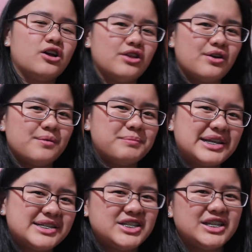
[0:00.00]
Although
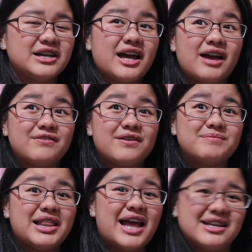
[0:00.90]
Miss Chica
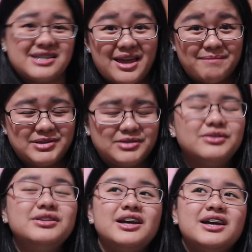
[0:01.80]
from the last
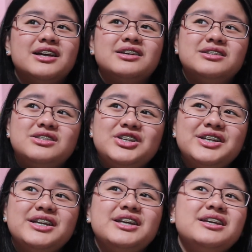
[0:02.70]
episode,
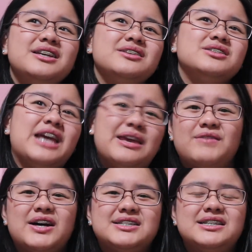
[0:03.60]
she
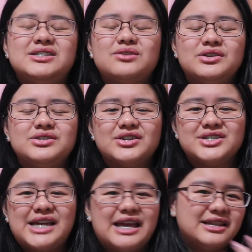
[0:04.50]
gave us these soy
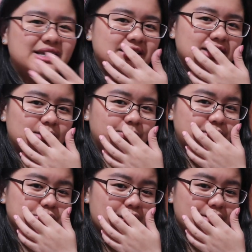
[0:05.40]
sauce candies, and
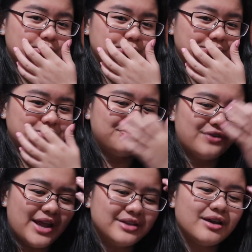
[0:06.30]
we tried to
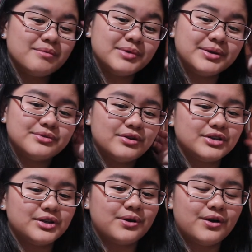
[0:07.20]
find them in
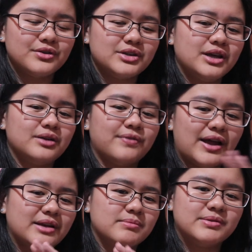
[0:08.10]
Don Quixote,
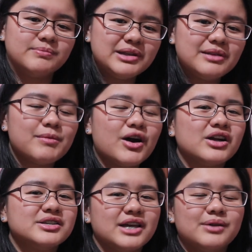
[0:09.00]
find them in mini
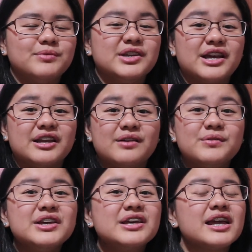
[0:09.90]
marts, and
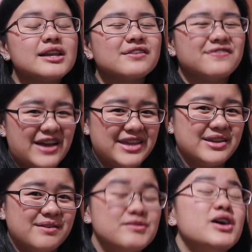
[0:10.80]
we cannot find
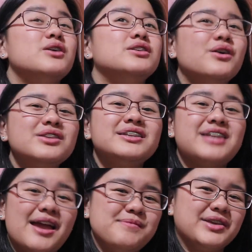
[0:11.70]
them. The only
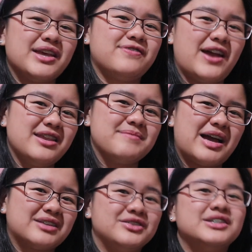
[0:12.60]
time we can find them
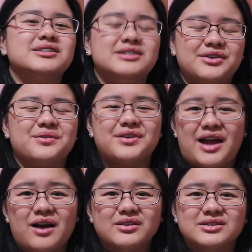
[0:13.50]
actually is near her
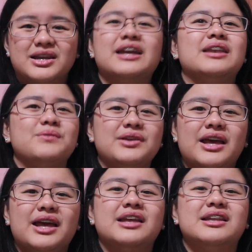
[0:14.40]
house, and
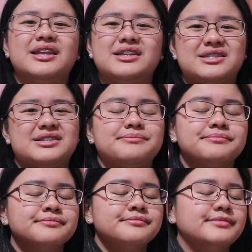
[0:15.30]
it's
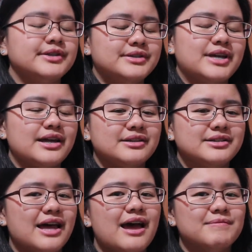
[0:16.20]
kind of
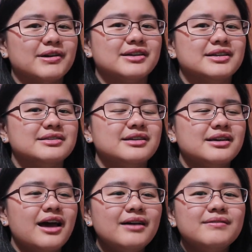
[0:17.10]
sad because
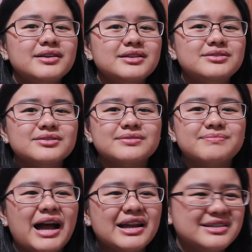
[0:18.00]
I wanted to
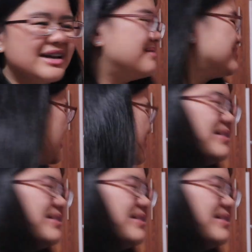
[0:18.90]
buy them so